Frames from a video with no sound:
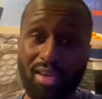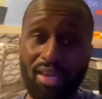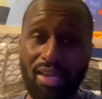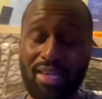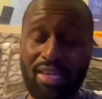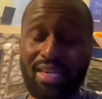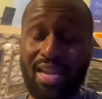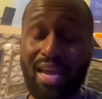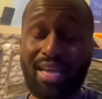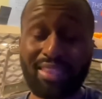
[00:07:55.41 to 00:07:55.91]

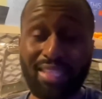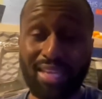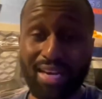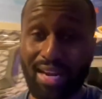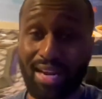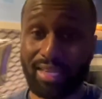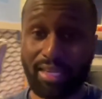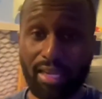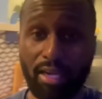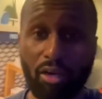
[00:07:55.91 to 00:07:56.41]
Not that I
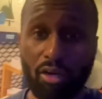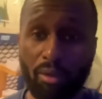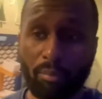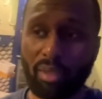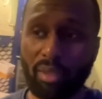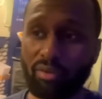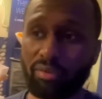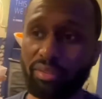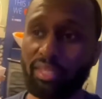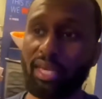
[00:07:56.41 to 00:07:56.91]
care
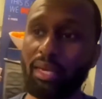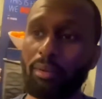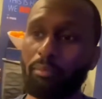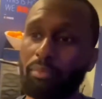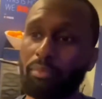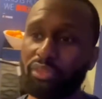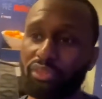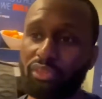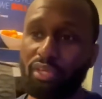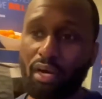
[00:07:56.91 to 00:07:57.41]
about that,
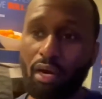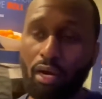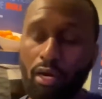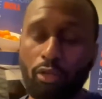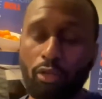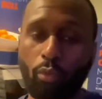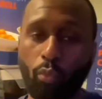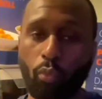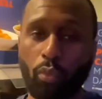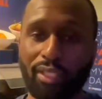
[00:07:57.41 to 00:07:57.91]
but the
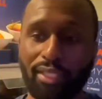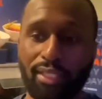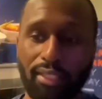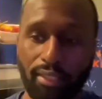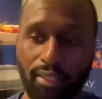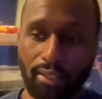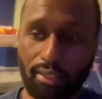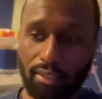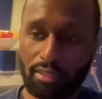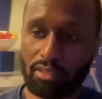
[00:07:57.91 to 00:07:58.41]

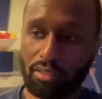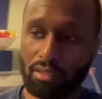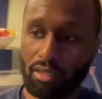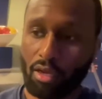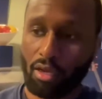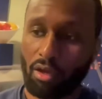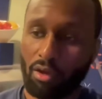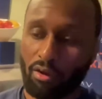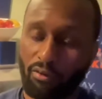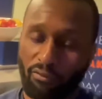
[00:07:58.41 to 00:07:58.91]
unwillingness
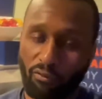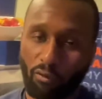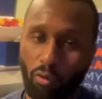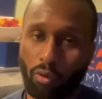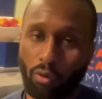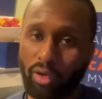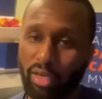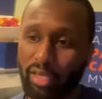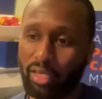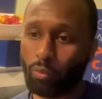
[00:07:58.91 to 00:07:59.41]

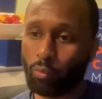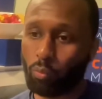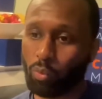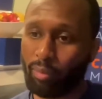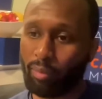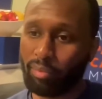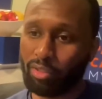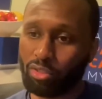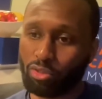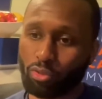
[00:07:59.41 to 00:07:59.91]
for a
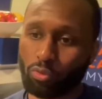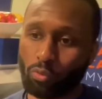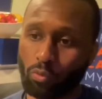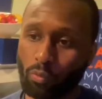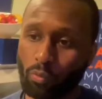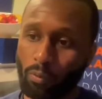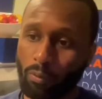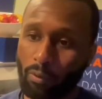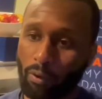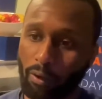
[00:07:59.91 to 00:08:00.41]
woman
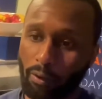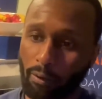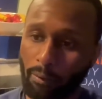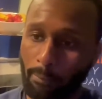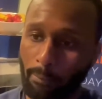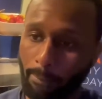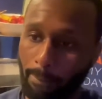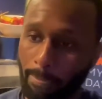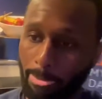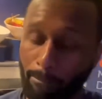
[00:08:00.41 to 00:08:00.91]
to